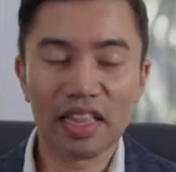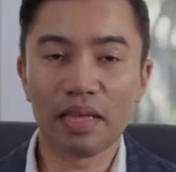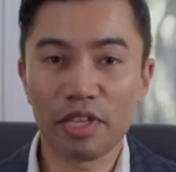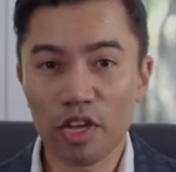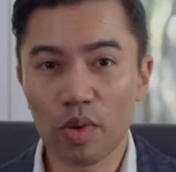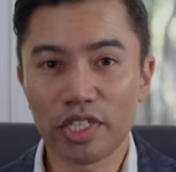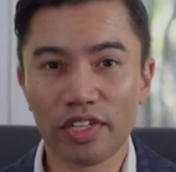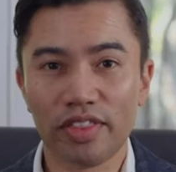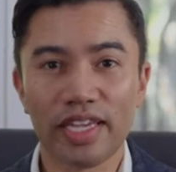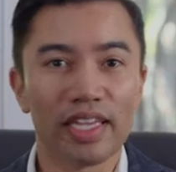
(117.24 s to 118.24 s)
Let me know what
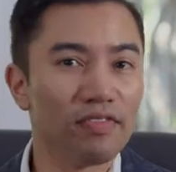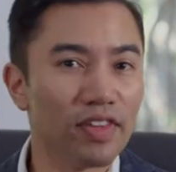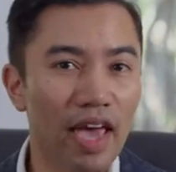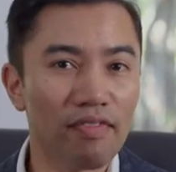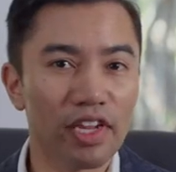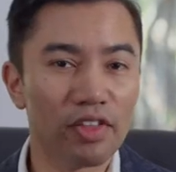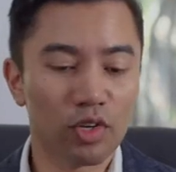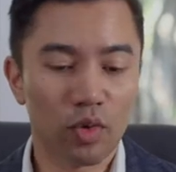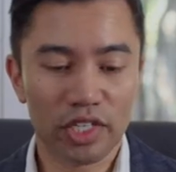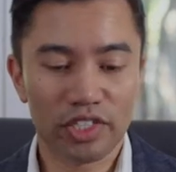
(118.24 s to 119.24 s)
you think. If you have any other
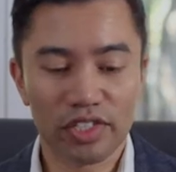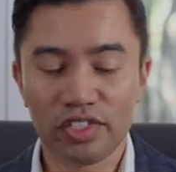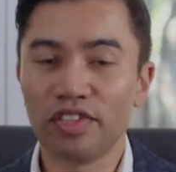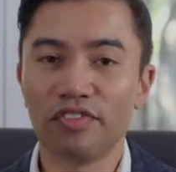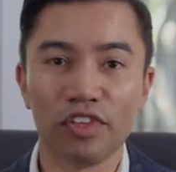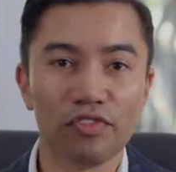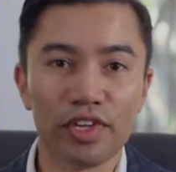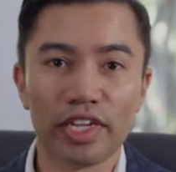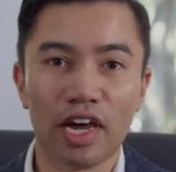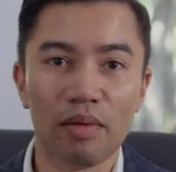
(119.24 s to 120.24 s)
questions, feel
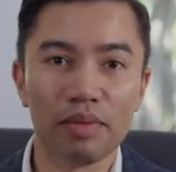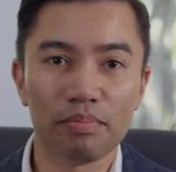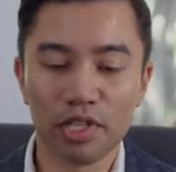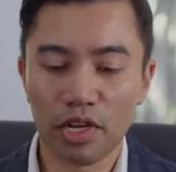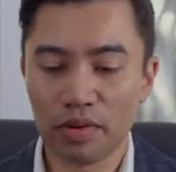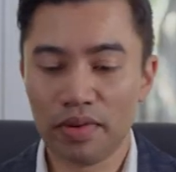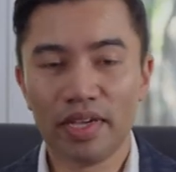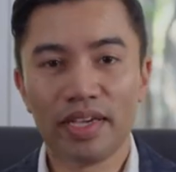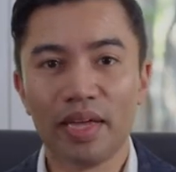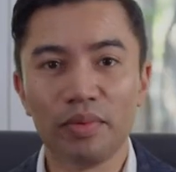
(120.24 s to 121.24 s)
free to comment below
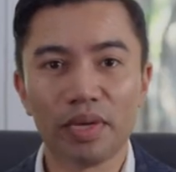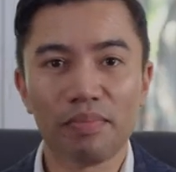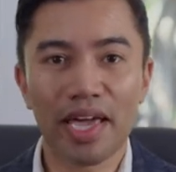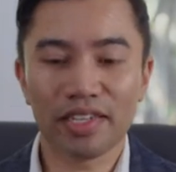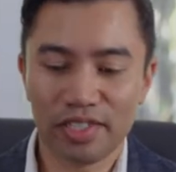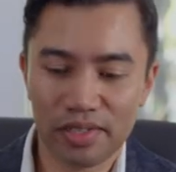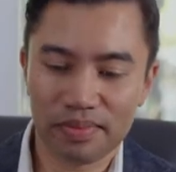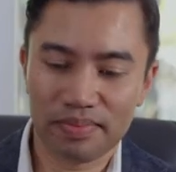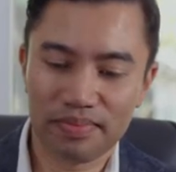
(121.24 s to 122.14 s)
and we'll get back to you.